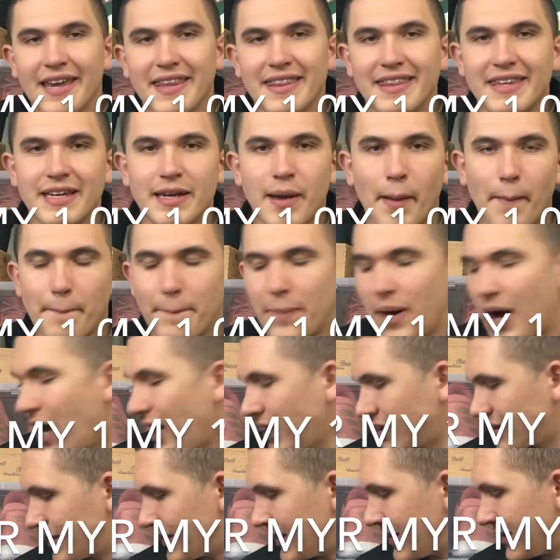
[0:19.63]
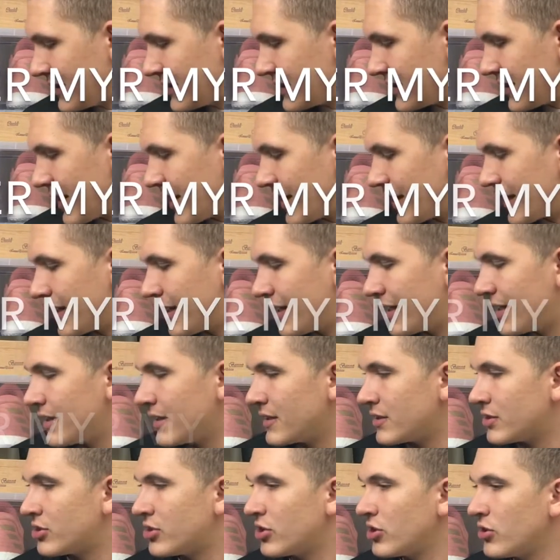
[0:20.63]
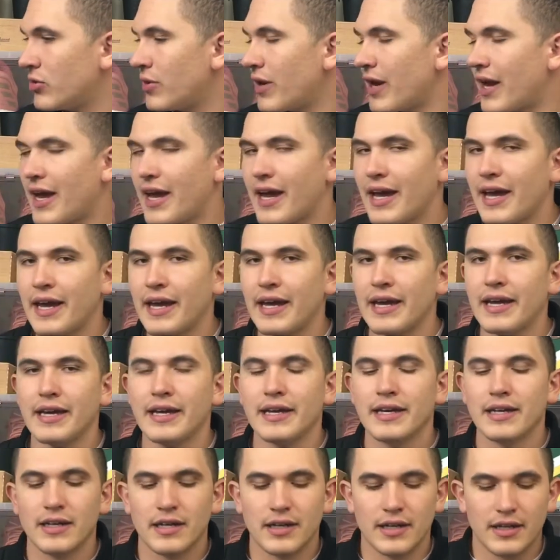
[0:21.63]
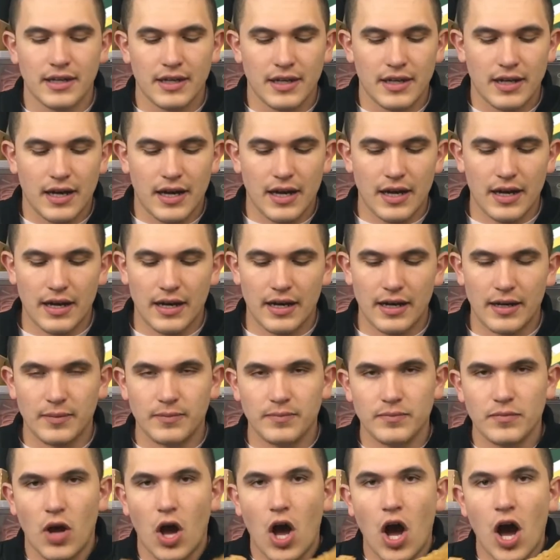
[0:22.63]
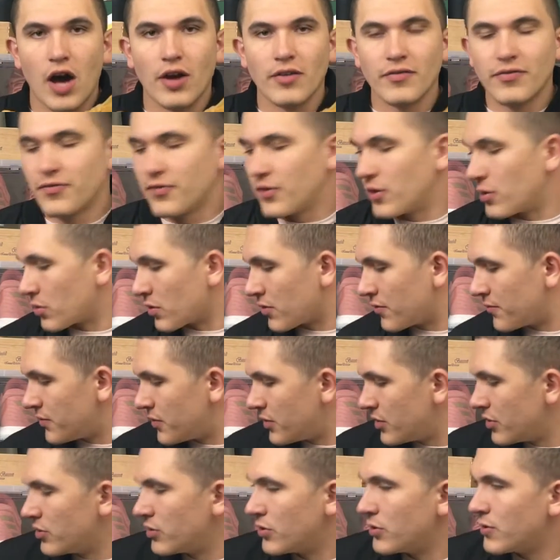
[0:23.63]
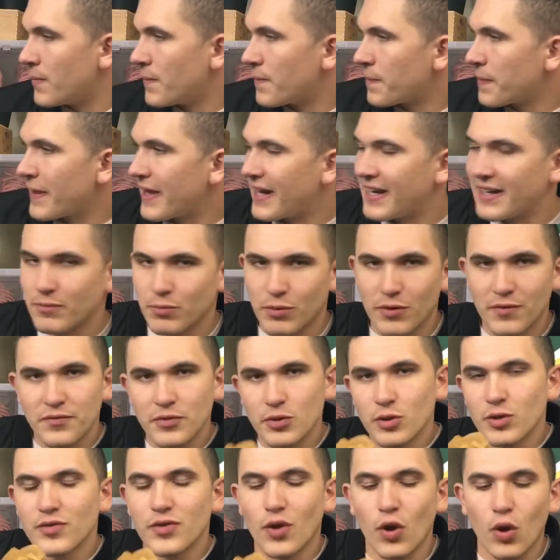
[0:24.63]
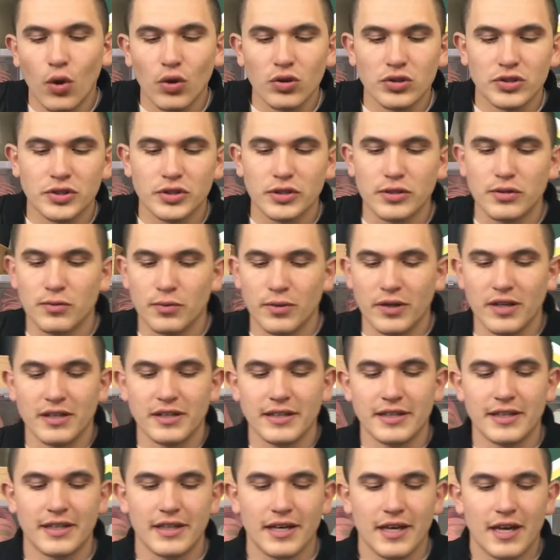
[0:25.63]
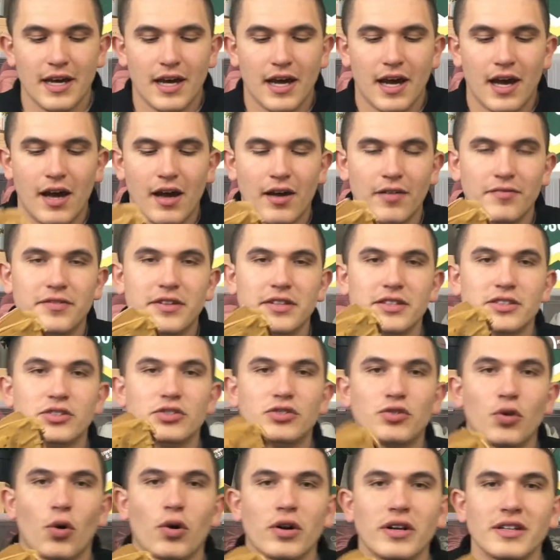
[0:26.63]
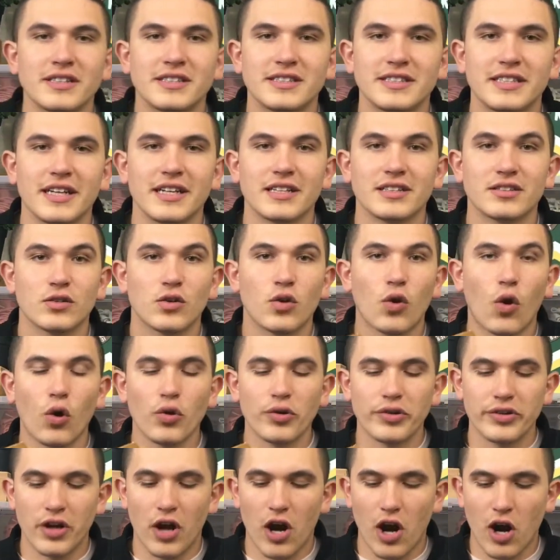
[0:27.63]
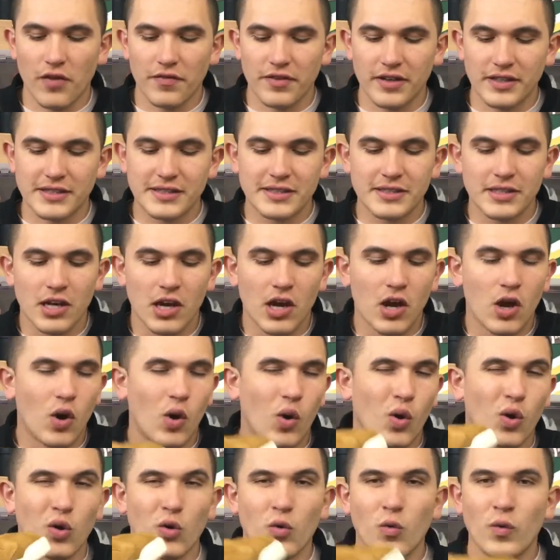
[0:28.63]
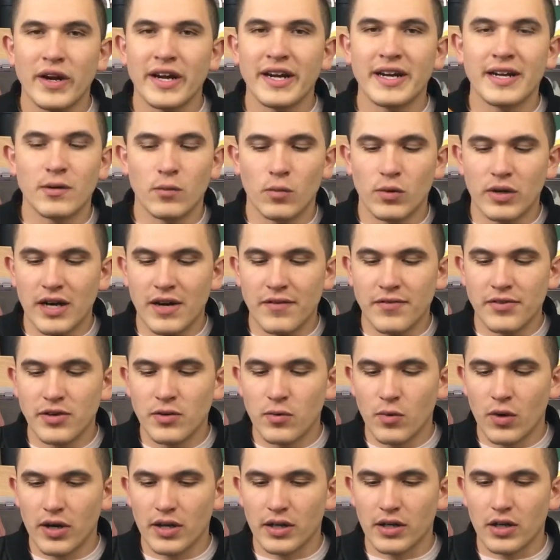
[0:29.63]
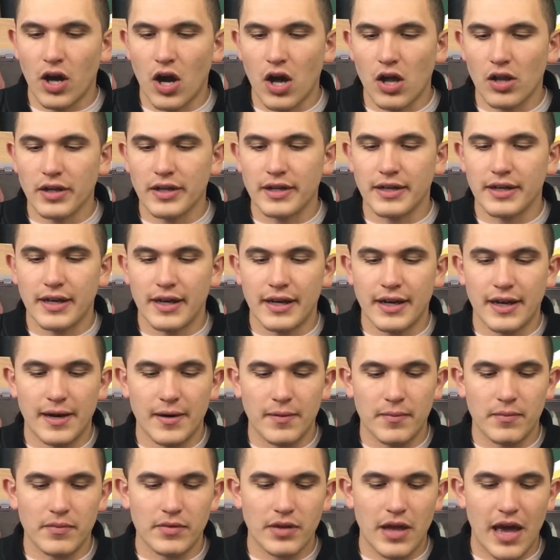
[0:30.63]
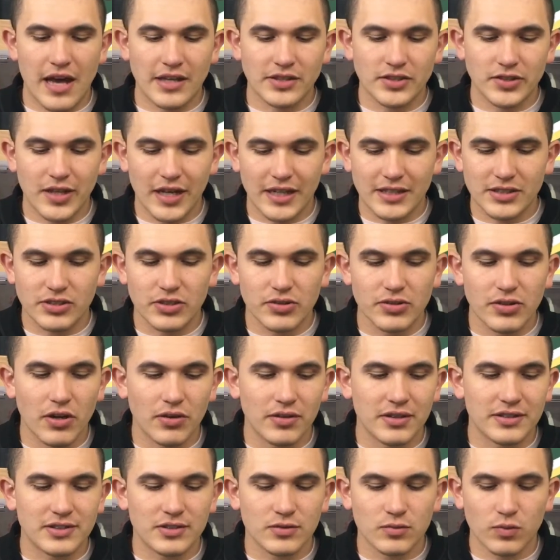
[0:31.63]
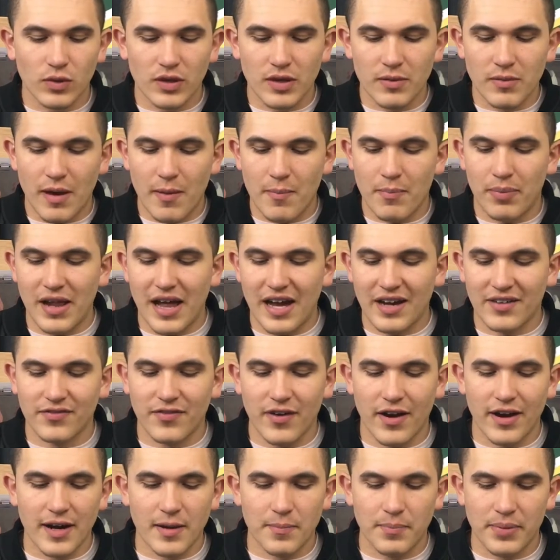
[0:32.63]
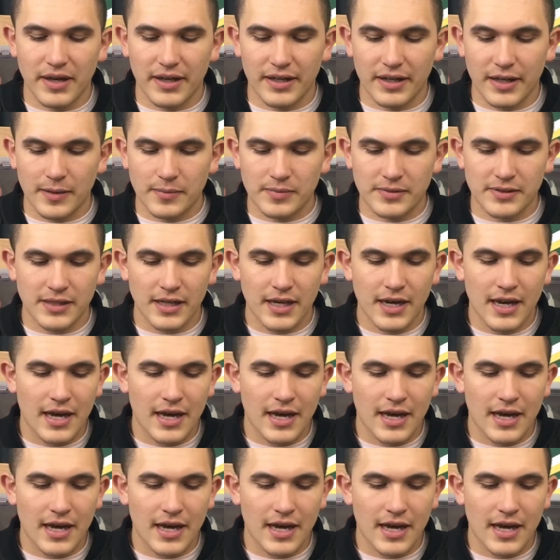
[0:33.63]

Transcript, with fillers: the unboxings and get into a um, on-foot review and review of the whole shoe really of this Jordan 6 Golden Harvest or Wheat, whatever you want to call it. Um, as you guys do know, this is one of my Black Friday pickups